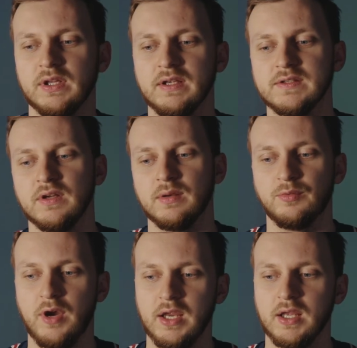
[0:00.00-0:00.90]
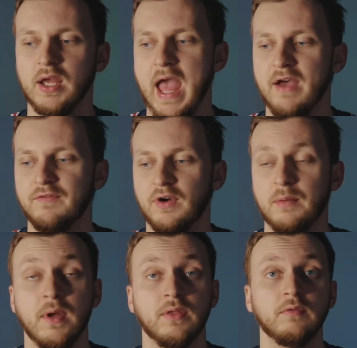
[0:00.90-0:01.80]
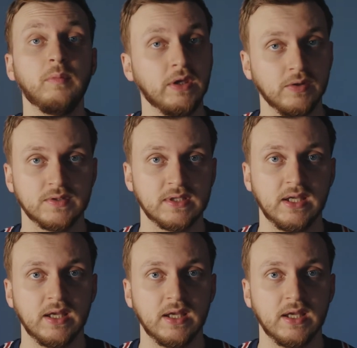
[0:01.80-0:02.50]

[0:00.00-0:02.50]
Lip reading: feel like it's gonna break after a month of me using